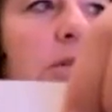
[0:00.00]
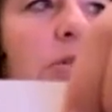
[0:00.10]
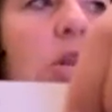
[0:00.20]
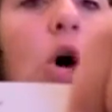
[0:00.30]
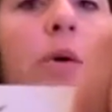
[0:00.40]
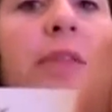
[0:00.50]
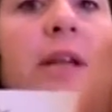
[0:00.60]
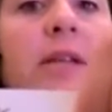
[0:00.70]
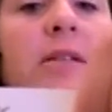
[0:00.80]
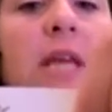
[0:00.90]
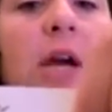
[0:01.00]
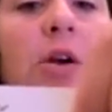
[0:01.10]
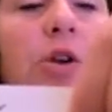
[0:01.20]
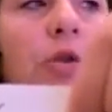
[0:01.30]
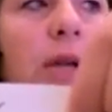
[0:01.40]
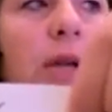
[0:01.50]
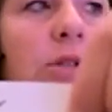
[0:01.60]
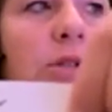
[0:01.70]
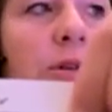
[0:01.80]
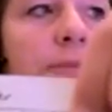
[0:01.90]
know that it's there in your
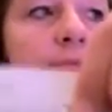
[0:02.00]
register.